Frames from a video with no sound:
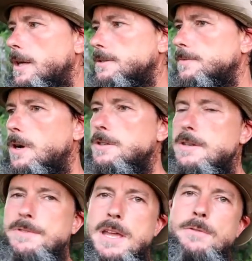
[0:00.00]
As far
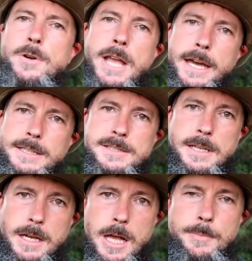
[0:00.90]
as if they've already had it
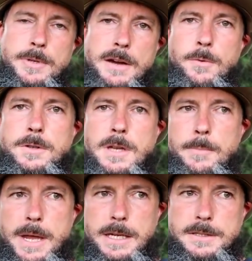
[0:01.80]
set up, I've worked
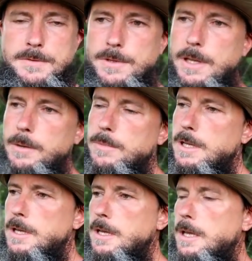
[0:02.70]
on maintenance for them.
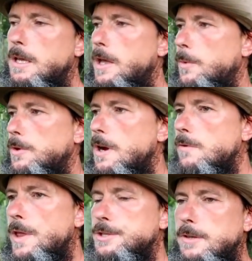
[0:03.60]
And
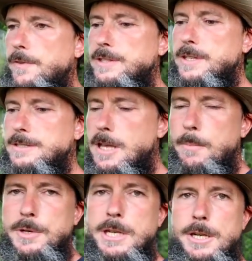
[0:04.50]
whenever electric fencing is
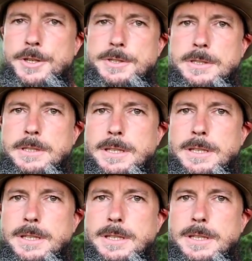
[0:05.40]
up and you hear this,